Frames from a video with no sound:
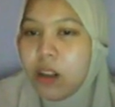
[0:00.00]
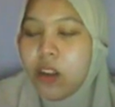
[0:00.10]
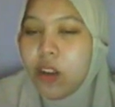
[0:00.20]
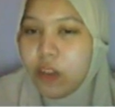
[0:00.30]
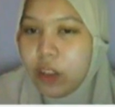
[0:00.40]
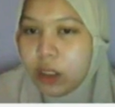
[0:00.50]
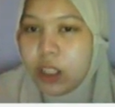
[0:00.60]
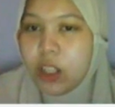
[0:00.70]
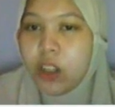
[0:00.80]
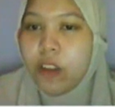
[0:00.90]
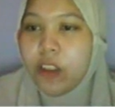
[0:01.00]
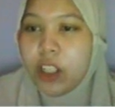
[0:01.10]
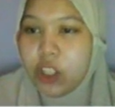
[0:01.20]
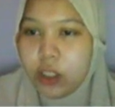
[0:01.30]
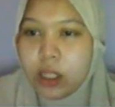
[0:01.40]
the novelty of
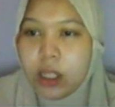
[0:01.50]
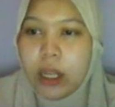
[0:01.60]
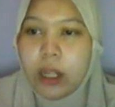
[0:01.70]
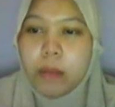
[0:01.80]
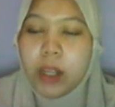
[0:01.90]
research and